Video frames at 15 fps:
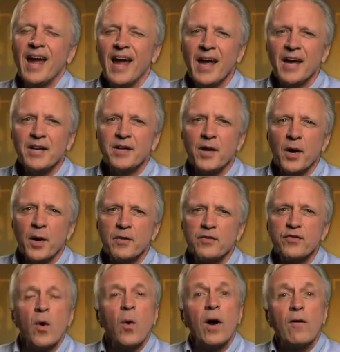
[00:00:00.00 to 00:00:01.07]
And
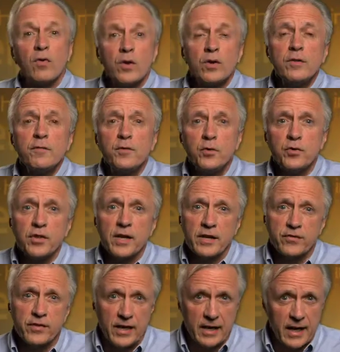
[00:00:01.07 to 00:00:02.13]
so I've learned a few
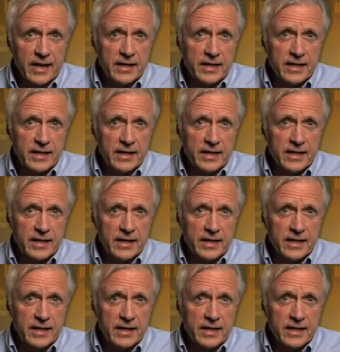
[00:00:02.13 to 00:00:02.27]
things that I'd